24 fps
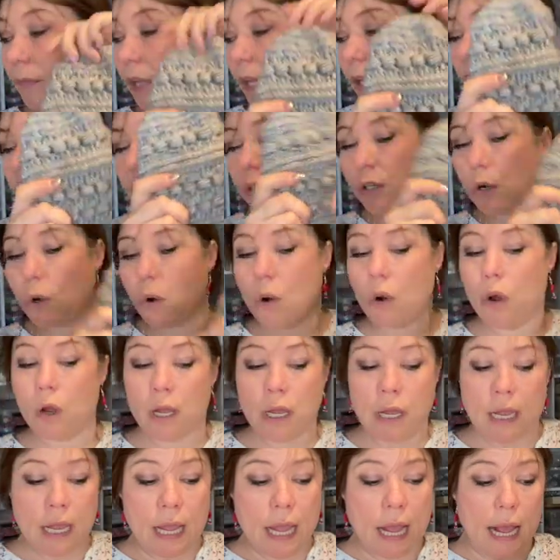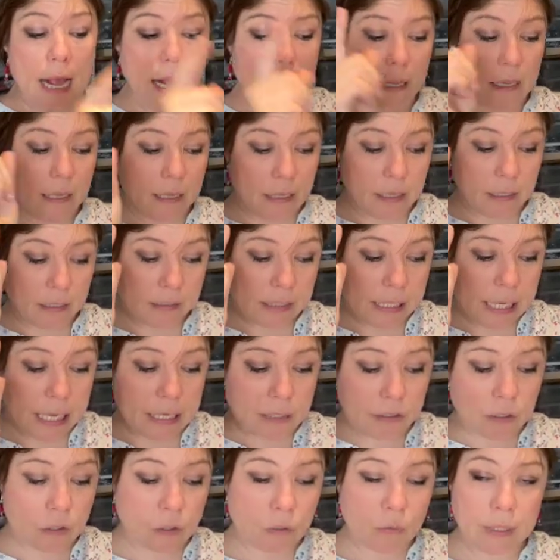So
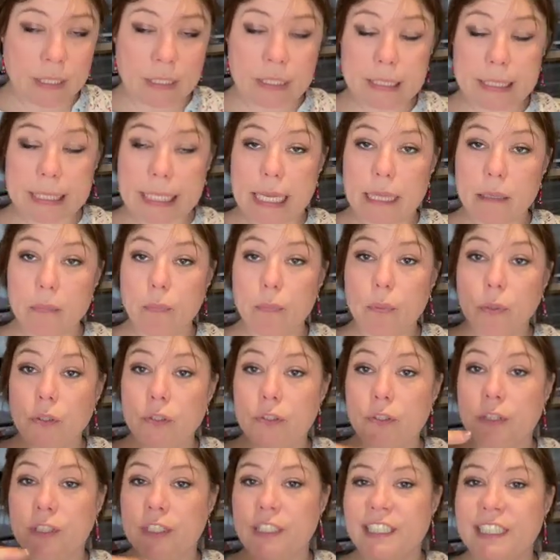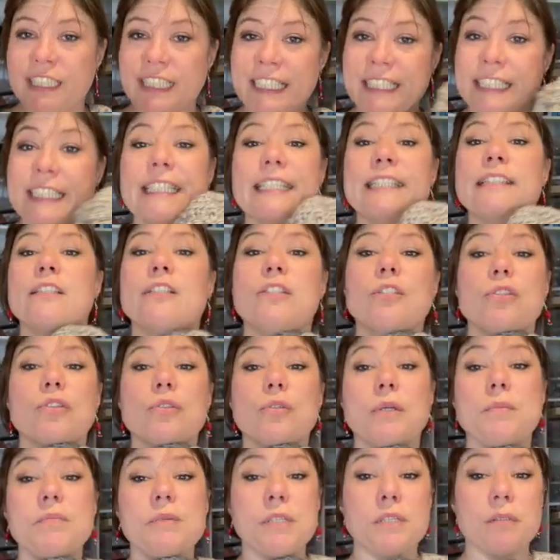as always, I put the link in the
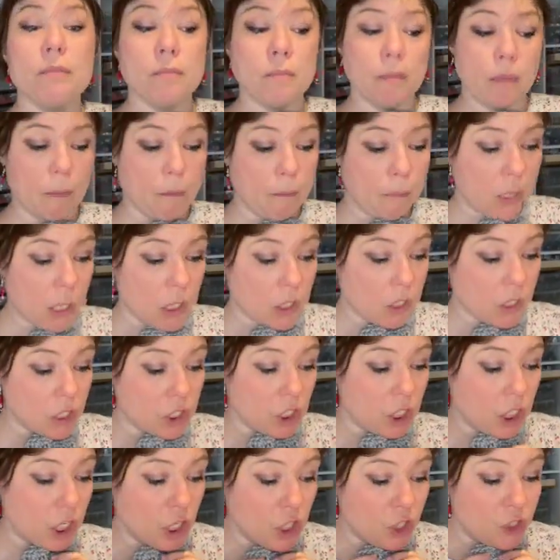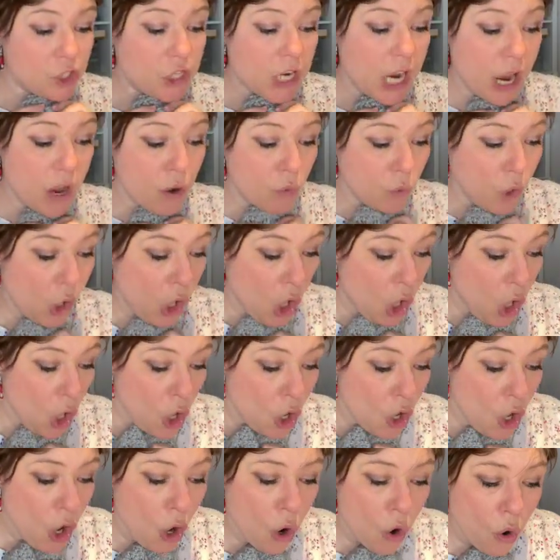description box down
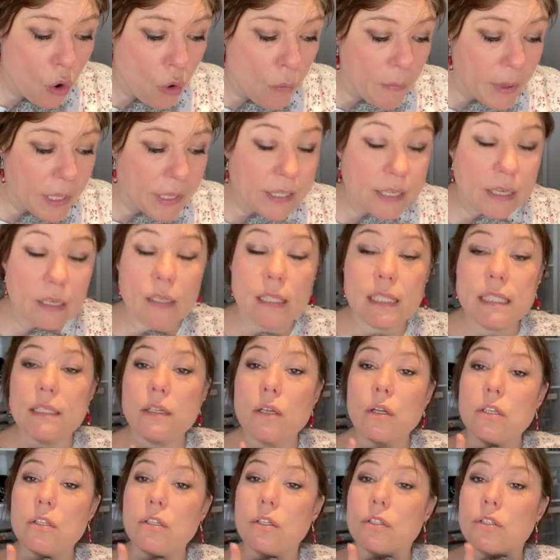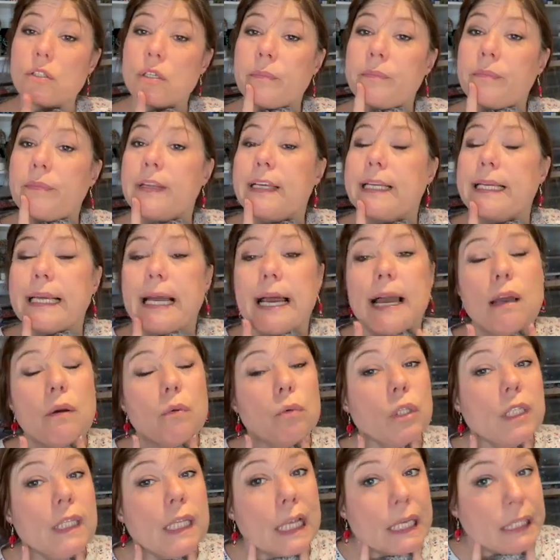low, but there is also something I
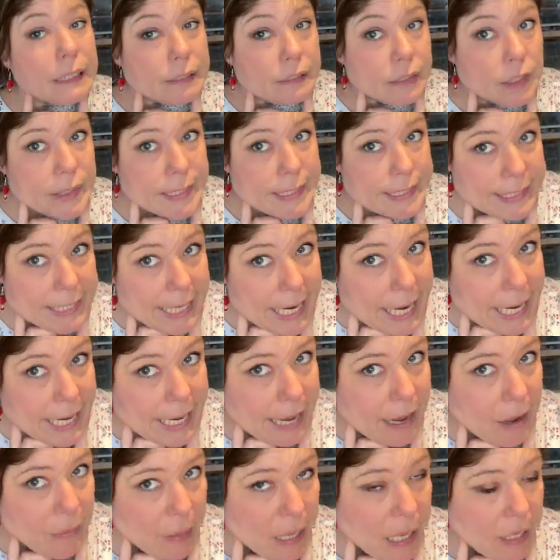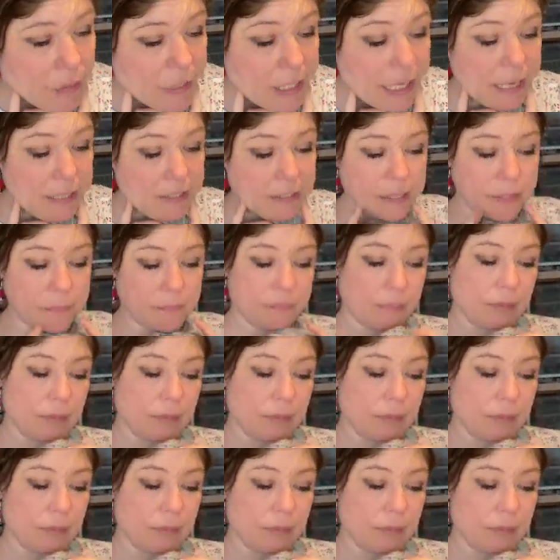would like to say about that.